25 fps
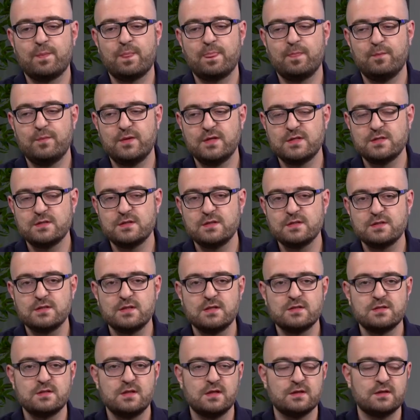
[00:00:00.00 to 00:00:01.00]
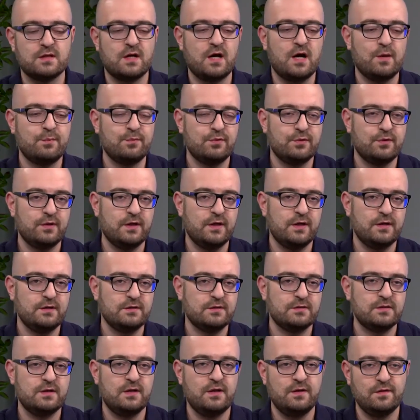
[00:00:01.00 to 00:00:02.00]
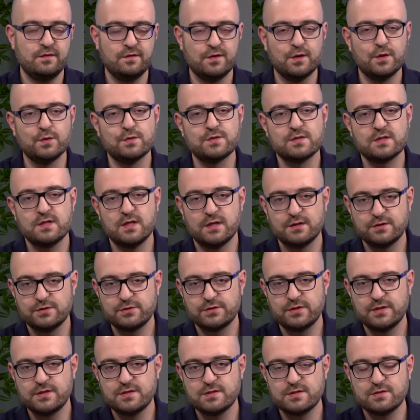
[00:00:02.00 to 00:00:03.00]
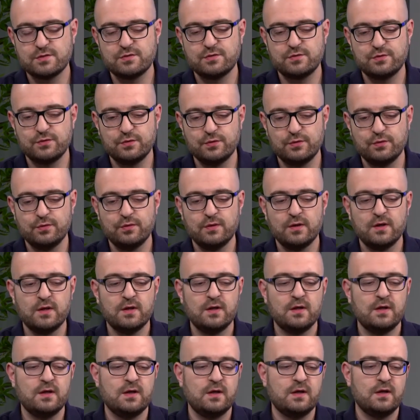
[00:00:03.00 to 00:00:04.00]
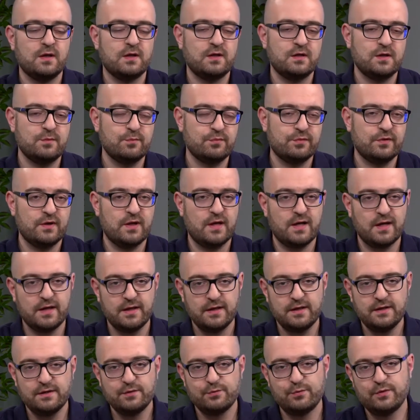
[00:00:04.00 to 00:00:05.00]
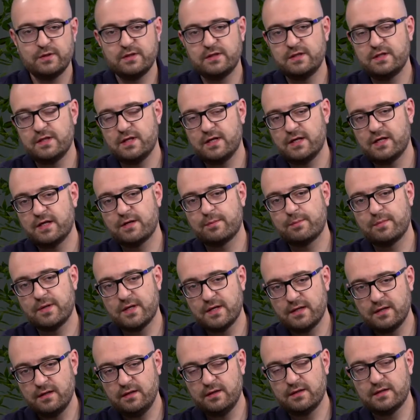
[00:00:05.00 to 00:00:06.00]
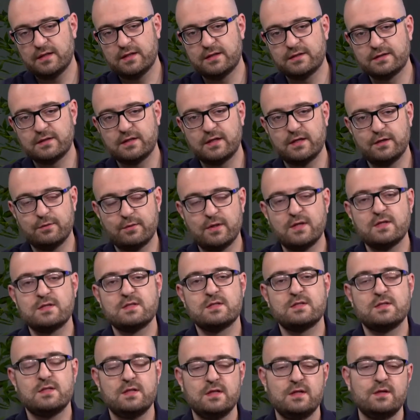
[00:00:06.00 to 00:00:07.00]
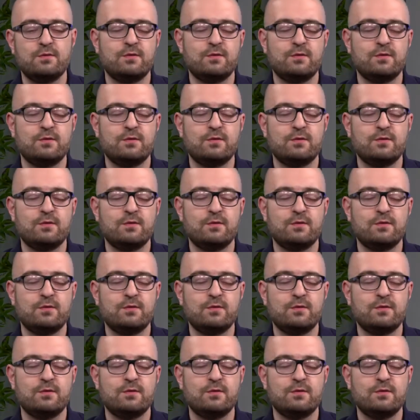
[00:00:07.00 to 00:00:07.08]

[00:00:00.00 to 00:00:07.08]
businesses that operate in those countries to comply with the AML and KYC